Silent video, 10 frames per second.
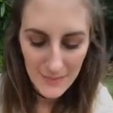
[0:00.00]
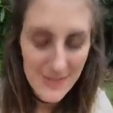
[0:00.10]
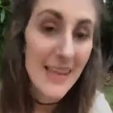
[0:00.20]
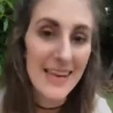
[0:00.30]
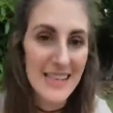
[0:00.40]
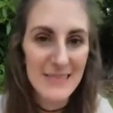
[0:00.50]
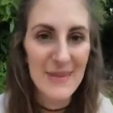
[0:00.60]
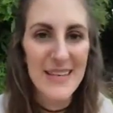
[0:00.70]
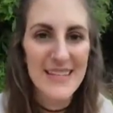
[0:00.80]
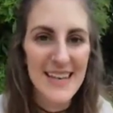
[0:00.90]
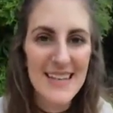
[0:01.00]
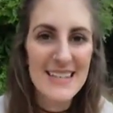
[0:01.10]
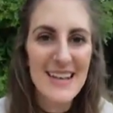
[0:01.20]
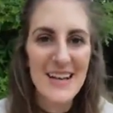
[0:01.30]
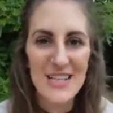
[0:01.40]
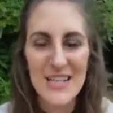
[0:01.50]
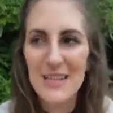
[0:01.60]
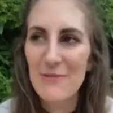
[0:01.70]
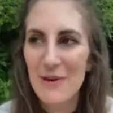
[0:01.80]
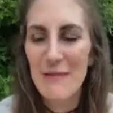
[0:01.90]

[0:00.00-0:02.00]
Sundays, because Sundays are actually one